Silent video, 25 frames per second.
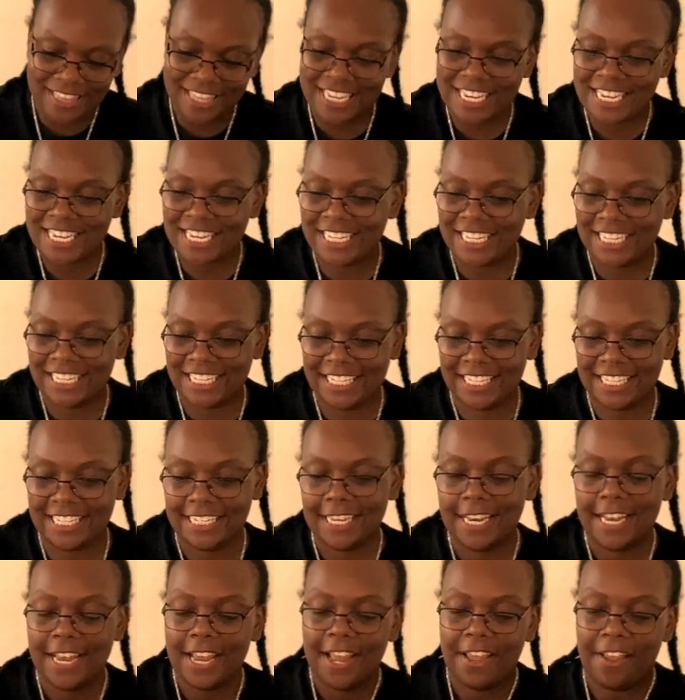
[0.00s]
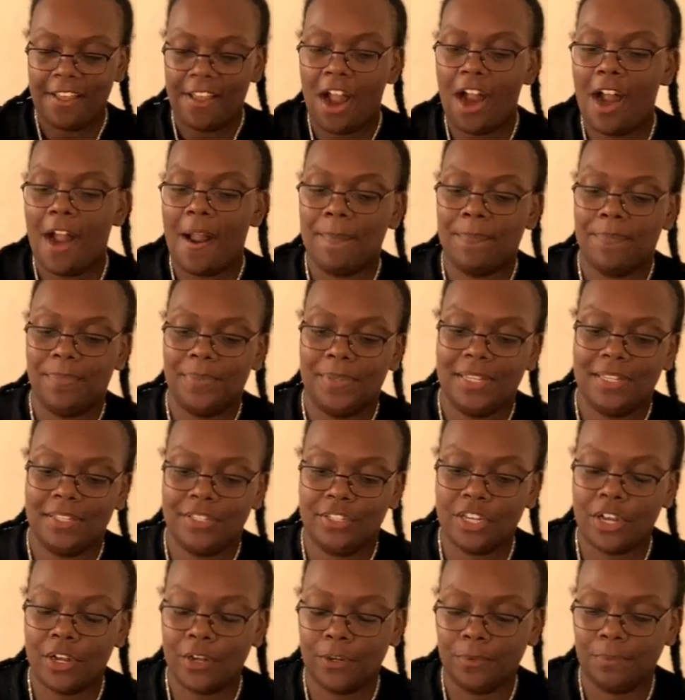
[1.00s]
this. All right,
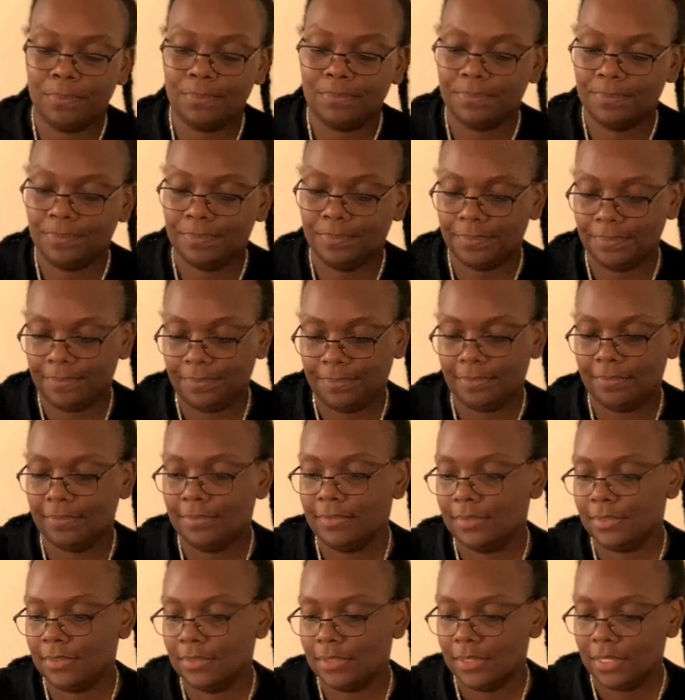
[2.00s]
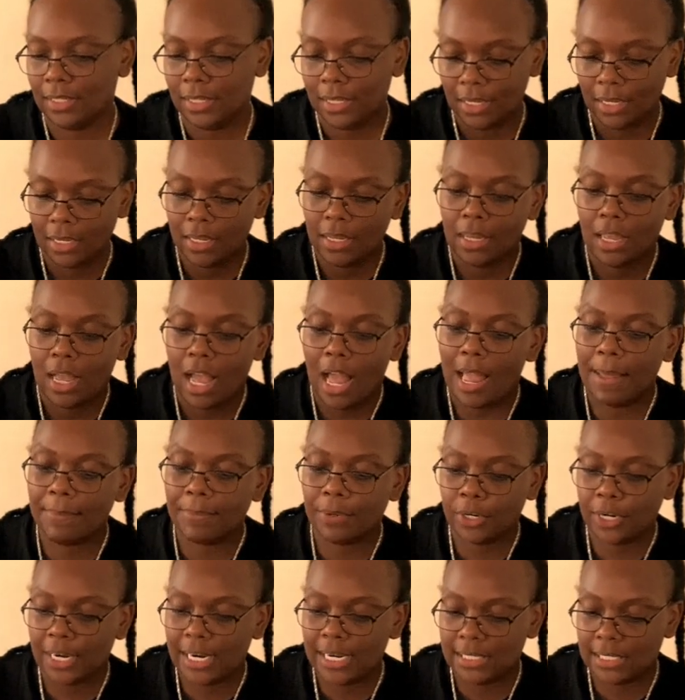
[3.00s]
so I'm
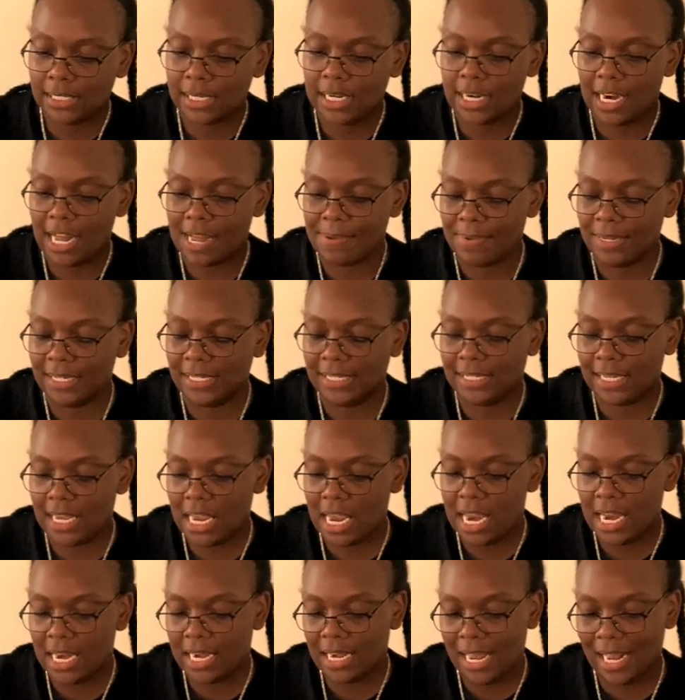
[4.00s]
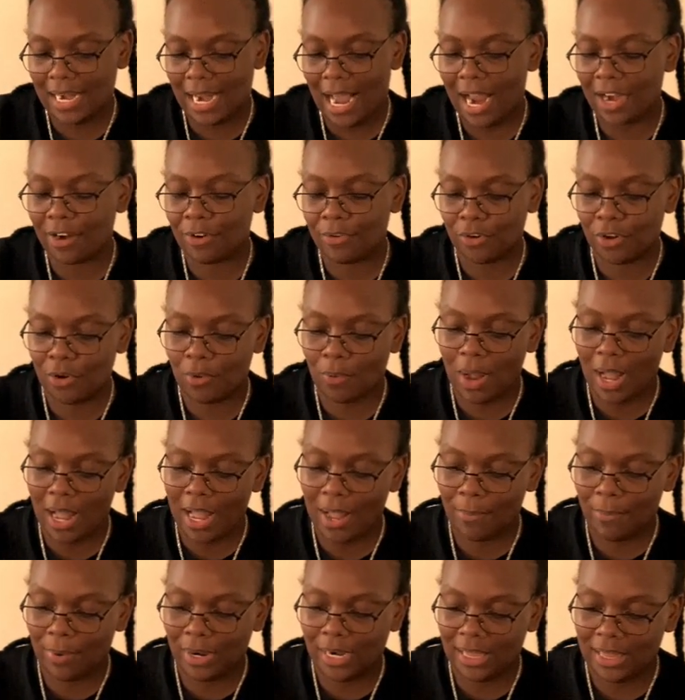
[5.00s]
crazy and I'm insane and I don't know why I
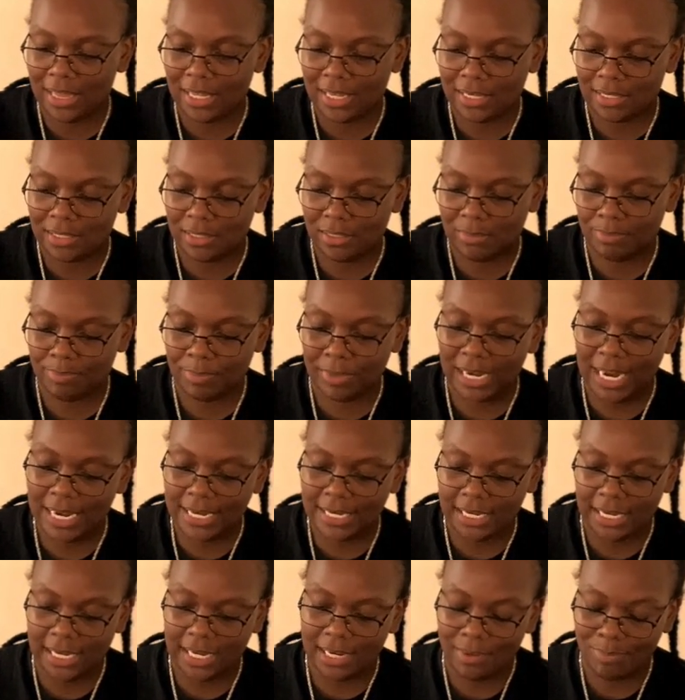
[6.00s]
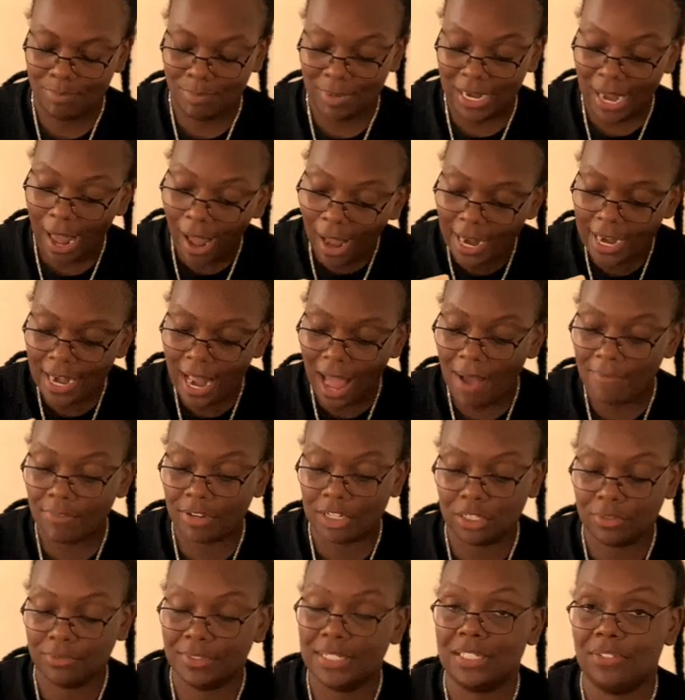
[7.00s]
wanted this, but I did. But now I have a
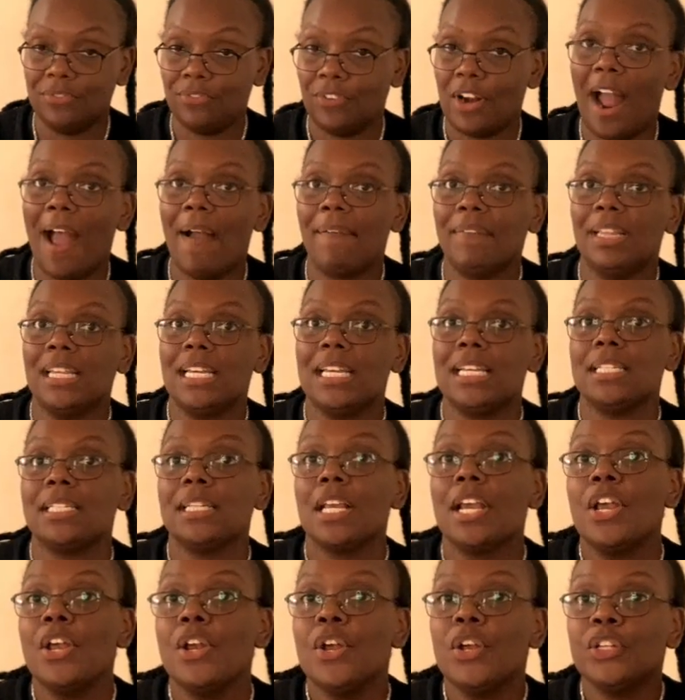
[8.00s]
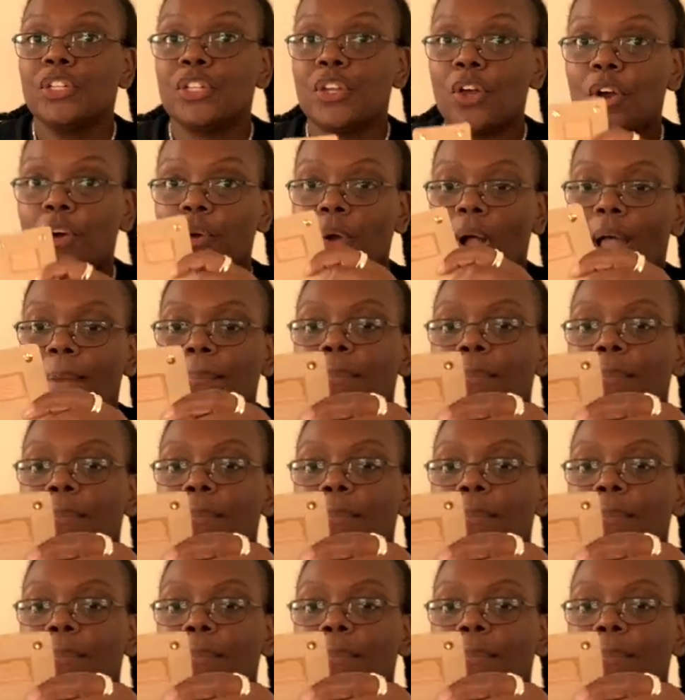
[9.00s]
good reason for having this. So I